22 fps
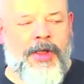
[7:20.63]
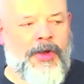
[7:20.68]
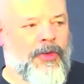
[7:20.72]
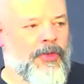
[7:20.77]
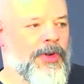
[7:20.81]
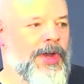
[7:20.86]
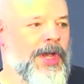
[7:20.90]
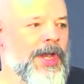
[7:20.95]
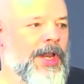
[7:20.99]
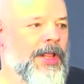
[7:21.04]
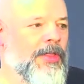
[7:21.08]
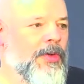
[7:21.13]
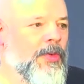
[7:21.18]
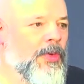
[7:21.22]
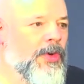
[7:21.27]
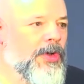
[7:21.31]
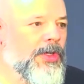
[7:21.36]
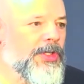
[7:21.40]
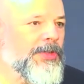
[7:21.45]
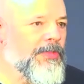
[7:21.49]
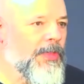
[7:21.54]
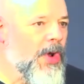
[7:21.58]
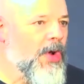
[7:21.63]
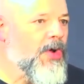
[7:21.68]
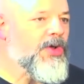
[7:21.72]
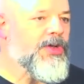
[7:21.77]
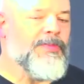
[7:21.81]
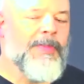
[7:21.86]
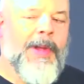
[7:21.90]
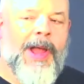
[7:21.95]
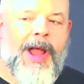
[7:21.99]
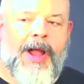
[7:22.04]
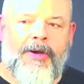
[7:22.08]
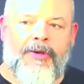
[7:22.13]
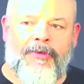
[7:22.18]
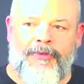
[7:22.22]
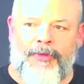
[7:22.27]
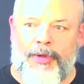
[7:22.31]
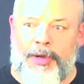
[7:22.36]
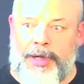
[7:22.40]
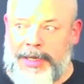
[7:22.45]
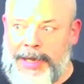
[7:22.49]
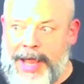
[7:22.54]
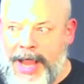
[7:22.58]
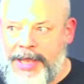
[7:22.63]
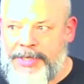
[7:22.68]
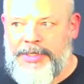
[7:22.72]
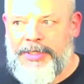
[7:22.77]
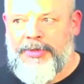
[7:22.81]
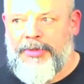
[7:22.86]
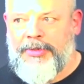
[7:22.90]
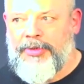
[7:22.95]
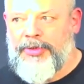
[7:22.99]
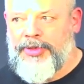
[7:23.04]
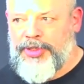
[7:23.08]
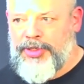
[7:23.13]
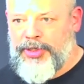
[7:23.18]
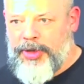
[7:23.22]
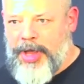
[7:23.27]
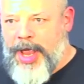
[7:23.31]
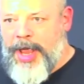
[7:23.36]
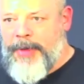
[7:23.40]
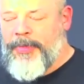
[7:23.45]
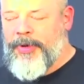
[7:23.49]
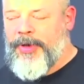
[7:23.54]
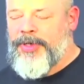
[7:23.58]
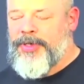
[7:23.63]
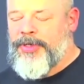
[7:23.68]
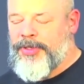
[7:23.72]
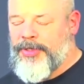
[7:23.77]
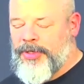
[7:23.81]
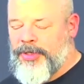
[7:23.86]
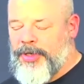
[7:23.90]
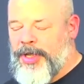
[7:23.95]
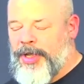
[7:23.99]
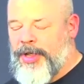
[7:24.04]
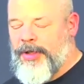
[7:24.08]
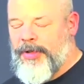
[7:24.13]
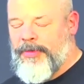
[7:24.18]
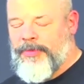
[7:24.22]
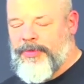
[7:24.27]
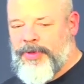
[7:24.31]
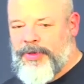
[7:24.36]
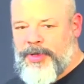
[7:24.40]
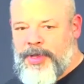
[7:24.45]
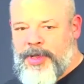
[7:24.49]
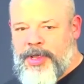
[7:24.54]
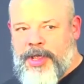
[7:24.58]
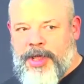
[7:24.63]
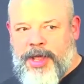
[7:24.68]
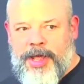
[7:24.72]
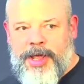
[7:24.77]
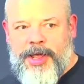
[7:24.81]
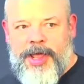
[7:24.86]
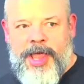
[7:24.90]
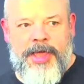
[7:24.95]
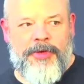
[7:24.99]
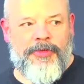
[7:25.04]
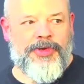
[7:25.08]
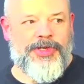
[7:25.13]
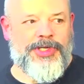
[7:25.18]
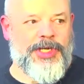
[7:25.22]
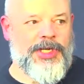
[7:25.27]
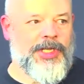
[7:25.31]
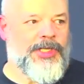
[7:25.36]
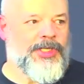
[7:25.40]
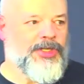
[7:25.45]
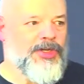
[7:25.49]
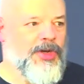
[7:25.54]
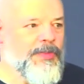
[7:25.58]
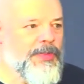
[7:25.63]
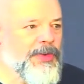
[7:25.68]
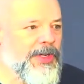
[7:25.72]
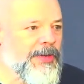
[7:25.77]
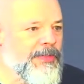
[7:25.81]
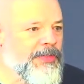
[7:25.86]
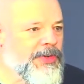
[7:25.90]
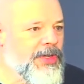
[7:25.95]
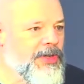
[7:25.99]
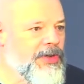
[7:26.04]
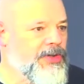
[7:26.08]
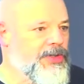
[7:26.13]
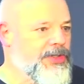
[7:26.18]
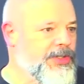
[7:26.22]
creating the world's most powerful classical hybrid heterogeneous supercomputers,